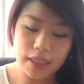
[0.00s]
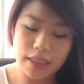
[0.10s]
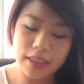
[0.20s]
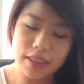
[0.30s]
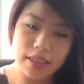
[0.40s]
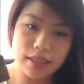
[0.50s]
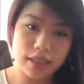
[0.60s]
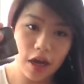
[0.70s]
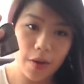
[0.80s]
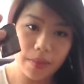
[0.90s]
and it does
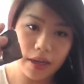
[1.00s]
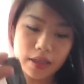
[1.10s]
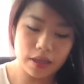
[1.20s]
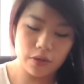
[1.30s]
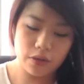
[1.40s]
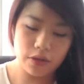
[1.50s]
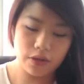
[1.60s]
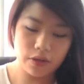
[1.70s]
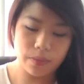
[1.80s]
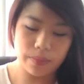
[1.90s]
come in a little
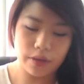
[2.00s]
cute